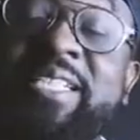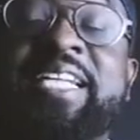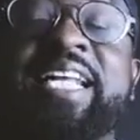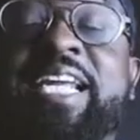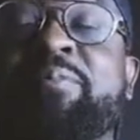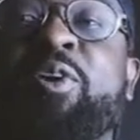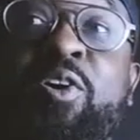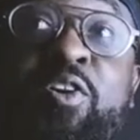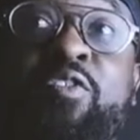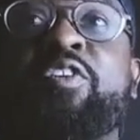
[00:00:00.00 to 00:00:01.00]
the name
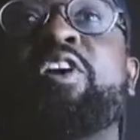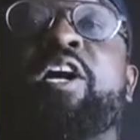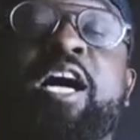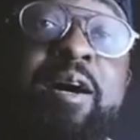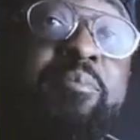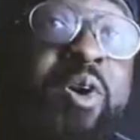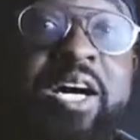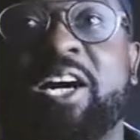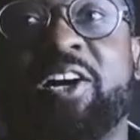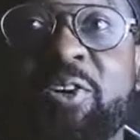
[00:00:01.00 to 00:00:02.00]
of
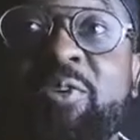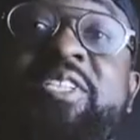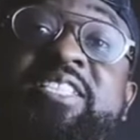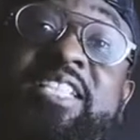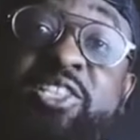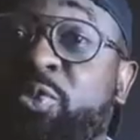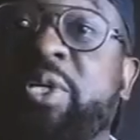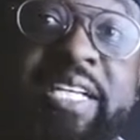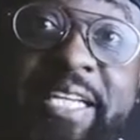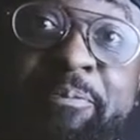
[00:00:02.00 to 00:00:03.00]
Mohau
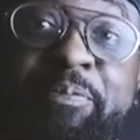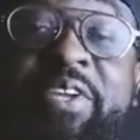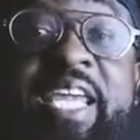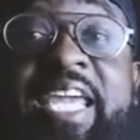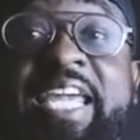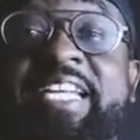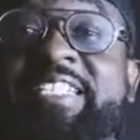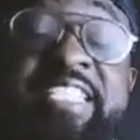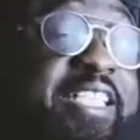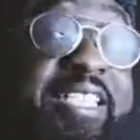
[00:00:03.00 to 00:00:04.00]
Seshweni, and
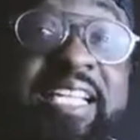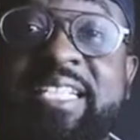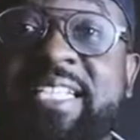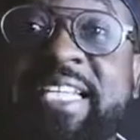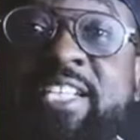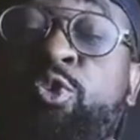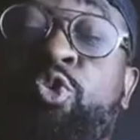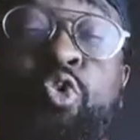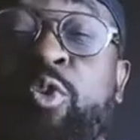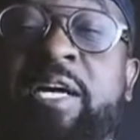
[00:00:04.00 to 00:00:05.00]
she's a young lady who
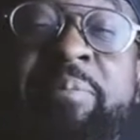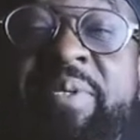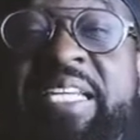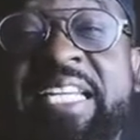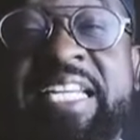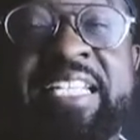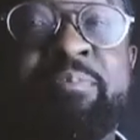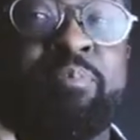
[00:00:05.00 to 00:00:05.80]
grew up in